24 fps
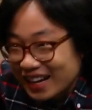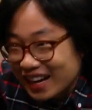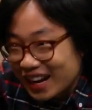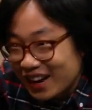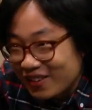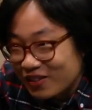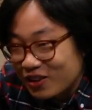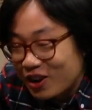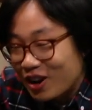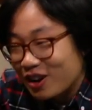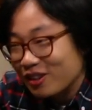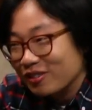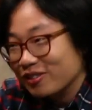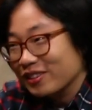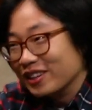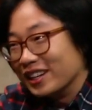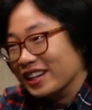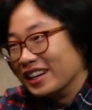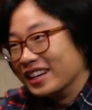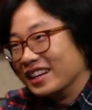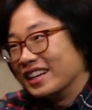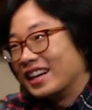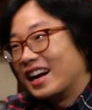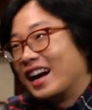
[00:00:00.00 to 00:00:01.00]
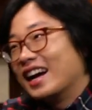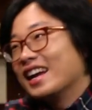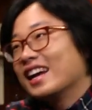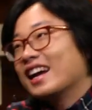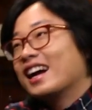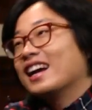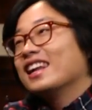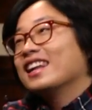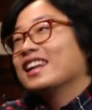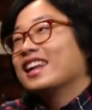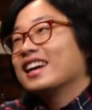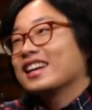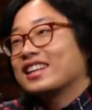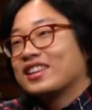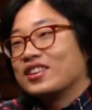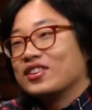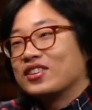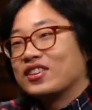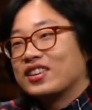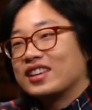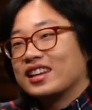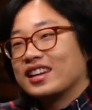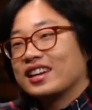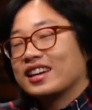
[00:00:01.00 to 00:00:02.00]
I'm awful at. I, I like to
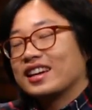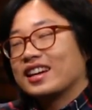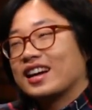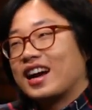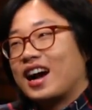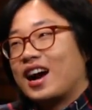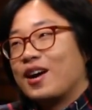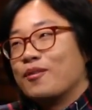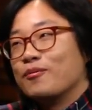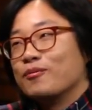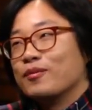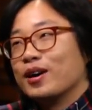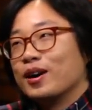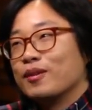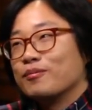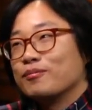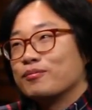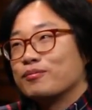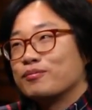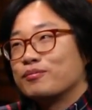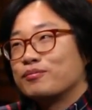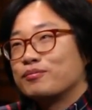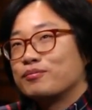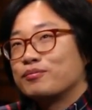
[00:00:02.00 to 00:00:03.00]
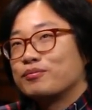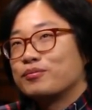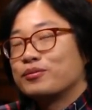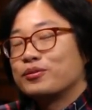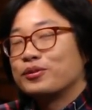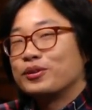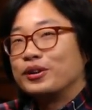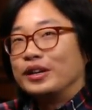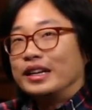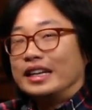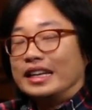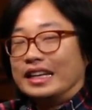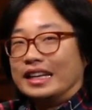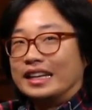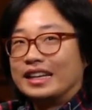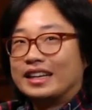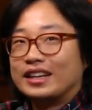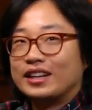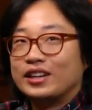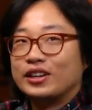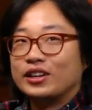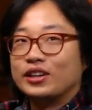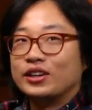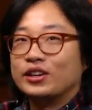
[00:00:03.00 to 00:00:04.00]
think I'm, I'm pretty
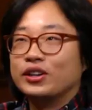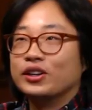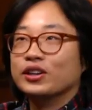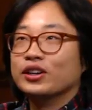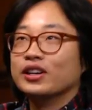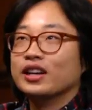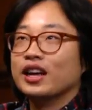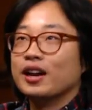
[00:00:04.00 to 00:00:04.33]
good